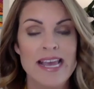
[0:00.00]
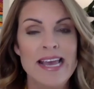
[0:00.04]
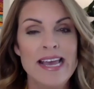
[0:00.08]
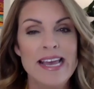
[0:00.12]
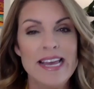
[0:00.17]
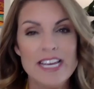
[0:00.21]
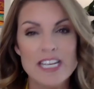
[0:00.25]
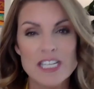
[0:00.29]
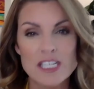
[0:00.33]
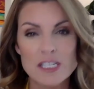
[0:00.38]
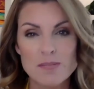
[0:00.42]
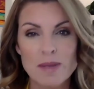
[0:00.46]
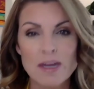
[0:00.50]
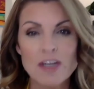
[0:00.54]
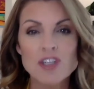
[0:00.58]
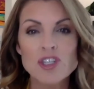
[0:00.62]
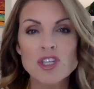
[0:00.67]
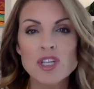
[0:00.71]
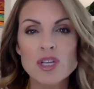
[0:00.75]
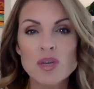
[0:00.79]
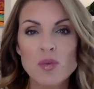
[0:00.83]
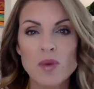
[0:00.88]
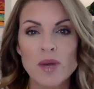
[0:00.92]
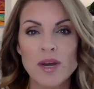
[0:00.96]

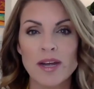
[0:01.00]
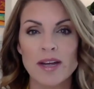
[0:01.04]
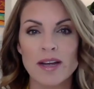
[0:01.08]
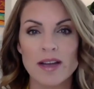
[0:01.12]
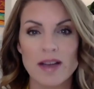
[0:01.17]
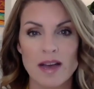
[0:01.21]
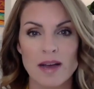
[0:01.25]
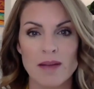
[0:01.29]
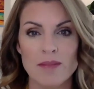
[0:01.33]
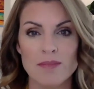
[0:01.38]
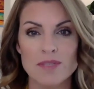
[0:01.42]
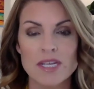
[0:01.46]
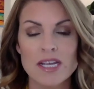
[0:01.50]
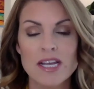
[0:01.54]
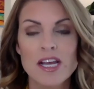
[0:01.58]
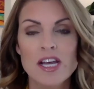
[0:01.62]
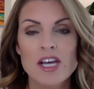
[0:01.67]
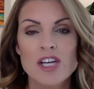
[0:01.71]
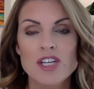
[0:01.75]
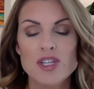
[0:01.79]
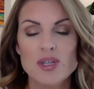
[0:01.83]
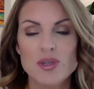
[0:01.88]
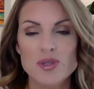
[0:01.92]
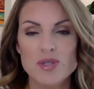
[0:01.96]
especially when it comes
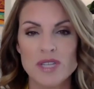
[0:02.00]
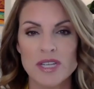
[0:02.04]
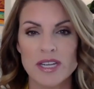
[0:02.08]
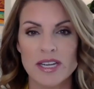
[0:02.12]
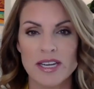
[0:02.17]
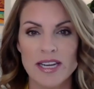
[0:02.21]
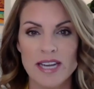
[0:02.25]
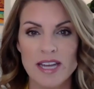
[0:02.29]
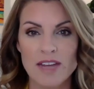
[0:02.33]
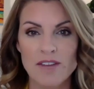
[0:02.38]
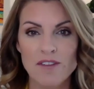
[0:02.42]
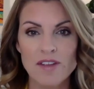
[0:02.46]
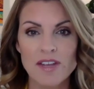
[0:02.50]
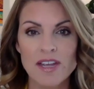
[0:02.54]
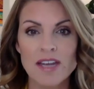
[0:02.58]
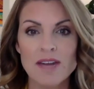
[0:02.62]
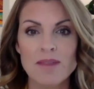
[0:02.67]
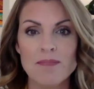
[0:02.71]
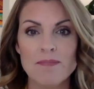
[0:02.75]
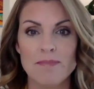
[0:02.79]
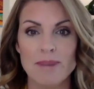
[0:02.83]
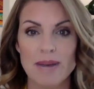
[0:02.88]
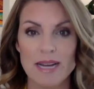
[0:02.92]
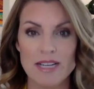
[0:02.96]
to
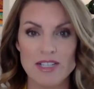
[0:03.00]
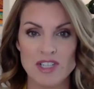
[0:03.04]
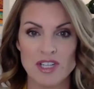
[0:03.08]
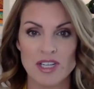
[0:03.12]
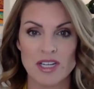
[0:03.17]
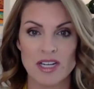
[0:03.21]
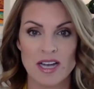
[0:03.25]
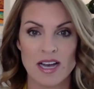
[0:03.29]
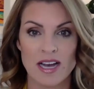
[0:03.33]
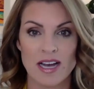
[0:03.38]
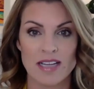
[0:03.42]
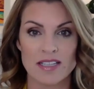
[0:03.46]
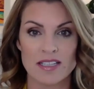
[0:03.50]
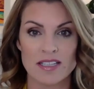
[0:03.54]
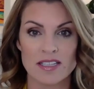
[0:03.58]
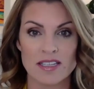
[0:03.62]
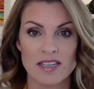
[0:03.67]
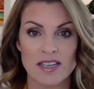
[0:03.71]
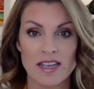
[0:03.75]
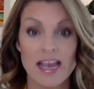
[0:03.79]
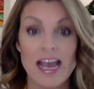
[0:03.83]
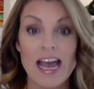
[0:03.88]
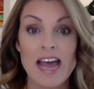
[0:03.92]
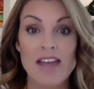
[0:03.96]
significant budget
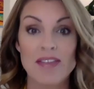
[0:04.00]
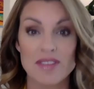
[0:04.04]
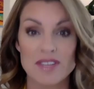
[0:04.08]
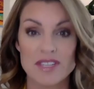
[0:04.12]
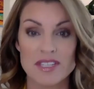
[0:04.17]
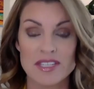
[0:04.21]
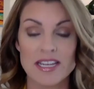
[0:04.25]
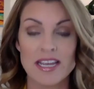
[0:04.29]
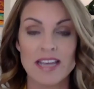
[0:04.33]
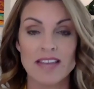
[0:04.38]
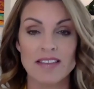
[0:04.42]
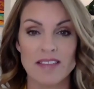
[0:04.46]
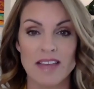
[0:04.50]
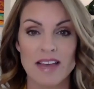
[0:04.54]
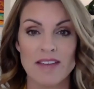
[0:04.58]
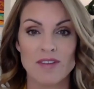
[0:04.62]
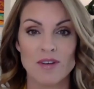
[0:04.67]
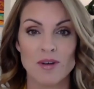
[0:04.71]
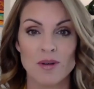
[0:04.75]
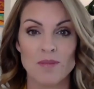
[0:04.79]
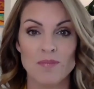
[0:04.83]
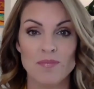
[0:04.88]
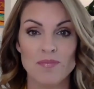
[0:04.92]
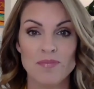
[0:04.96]
cuts at the state
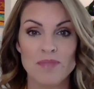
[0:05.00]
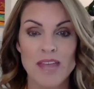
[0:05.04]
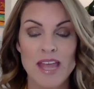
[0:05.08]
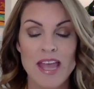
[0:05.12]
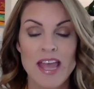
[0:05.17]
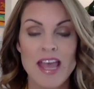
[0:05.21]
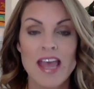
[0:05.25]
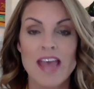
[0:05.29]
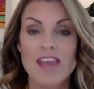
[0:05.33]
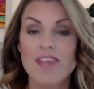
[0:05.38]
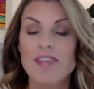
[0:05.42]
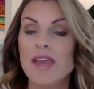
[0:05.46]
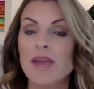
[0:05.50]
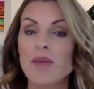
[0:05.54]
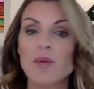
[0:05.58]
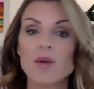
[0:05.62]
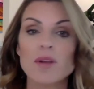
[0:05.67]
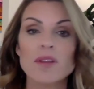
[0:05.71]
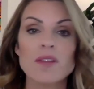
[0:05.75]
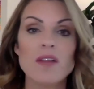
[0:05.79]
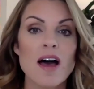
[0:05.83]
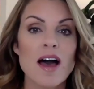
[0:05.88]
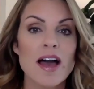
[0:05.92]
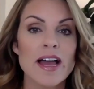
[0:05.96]
level. They
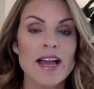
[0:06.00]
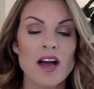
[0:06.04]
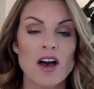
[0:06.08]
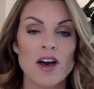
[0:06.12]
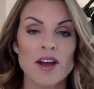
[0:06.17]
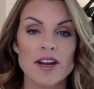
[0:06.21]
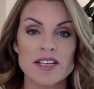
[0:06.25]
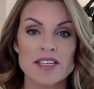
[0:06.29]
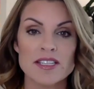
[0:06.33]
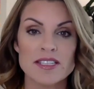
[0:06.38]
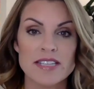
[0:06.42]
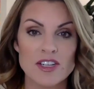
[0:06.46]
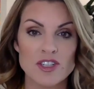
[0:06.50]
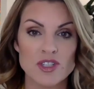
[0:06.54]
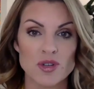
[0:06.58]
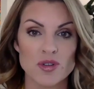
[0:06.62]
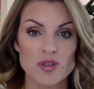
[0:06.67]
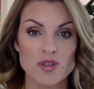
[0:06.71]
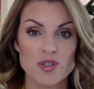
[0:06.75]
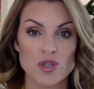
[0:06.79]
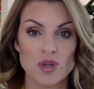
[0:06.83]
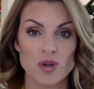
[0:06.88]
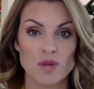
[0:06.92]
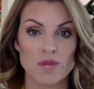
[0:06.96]
rely on essential
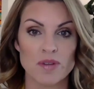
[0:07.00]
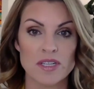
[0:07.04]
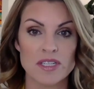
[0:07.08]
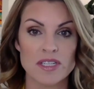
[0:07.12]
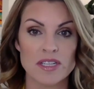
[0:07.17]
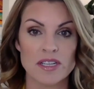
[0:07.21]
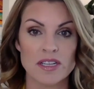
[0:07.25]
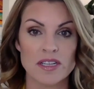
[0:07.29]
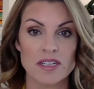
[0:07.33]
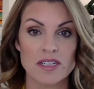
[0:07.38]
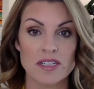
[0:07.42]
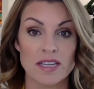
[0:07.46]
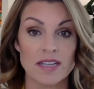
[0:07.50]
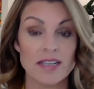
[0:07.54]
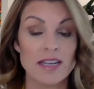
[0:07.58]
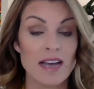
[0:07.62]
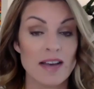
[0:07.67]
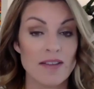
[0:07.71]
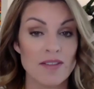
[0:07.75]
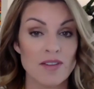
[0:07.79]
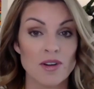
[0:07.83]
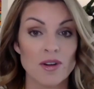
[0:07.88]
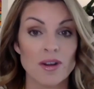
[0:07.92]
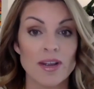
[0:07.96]
services that
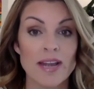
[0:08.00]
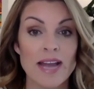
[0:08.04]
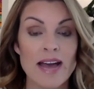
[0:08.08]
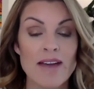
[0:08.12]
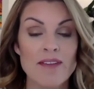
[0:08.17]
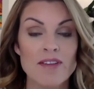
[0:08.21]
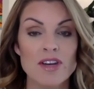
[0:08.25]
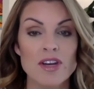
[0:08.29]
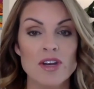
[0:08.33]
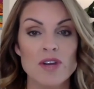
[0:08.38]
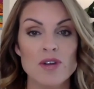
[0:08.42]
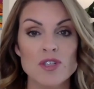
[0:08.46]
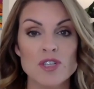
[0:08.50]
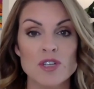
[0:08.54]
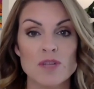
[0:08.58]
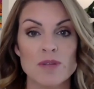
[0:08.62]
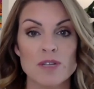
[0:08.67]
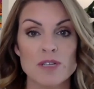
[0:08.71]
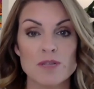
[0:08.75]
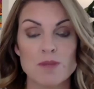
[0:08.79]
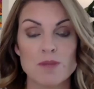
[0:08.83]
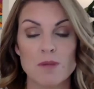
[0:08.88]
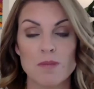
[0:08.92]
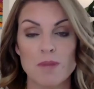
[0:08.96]
Governor Gavin Newsom
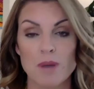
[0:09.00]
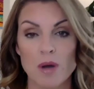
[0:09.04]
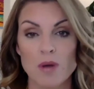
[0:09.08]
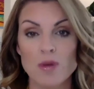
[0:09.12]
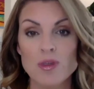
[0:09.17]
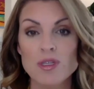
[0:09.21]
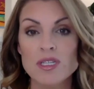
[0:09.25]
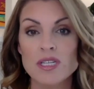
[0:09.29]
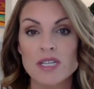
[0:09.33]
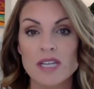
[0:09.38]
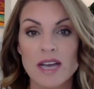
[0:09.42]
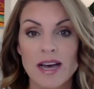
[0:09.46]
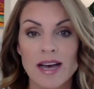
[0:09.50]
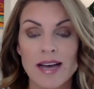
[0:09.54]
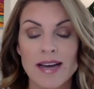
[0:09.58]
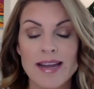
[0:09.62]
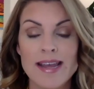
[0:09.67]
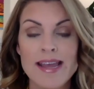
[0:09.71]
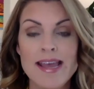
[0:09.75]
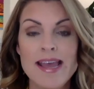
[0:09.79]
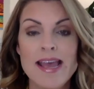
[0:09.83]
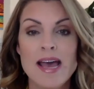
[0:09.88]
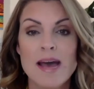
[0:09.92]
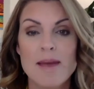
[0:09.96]
has proposed to cut
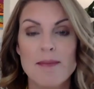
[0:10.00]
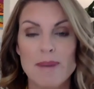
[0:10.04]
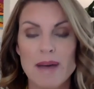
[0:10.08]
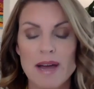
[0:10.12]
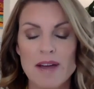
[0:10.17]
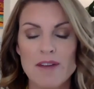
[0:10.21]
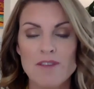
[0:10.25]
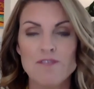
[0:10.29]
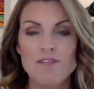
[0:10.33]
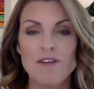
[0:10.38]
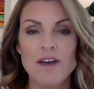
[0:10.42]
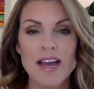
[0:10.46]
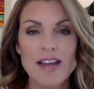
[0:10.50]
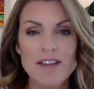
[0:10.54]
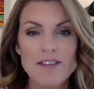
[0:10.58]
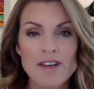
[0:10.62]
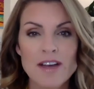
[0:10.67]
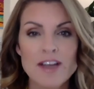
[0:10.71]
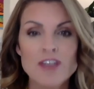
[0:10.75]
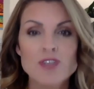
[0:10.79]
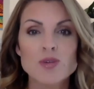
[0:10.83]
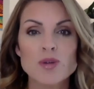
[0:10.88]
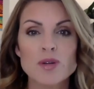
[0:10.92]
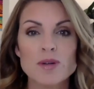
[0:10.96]
by
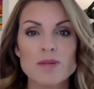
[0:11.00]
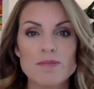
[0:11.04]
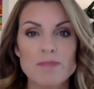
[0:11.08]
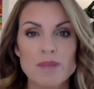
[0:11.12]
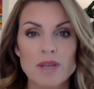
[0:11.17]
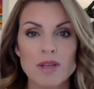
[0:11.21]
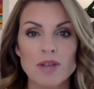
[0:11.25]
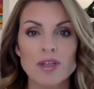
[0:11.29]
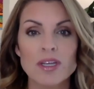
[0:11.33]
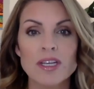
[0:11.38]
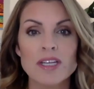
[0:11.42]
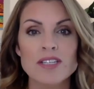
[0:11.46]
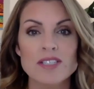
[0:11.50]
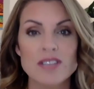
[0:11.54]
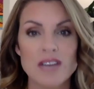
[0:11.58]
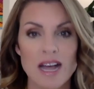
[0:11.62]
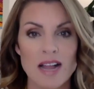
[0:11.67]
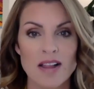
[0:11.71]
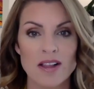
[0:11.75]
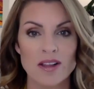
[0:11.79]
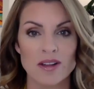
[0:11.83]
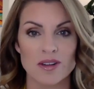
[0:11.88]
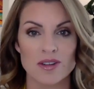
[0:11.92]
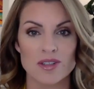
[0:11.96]
$500 million,
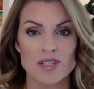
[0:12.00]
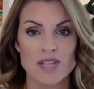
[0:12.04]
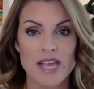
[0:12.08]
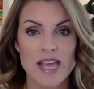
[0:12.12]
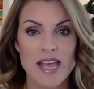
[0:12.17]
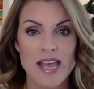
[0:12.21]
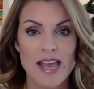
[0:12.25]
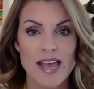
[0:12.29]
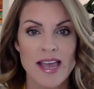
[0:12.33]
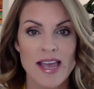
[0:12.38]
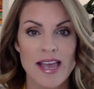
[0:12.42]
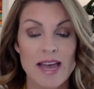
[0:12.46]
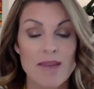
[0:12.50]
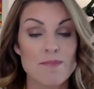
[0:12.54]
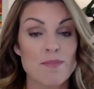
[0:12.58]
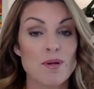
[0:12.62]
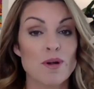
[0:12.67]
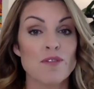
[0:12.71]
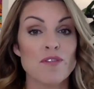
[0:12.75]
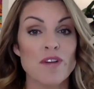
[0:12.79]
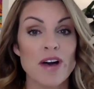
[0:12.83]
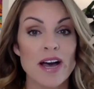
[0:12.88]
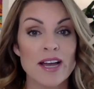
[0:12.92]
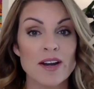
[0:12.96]
and
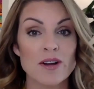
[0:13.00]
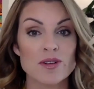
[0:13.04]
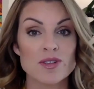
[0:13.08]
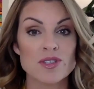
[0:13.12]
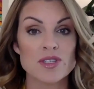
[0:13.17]
providers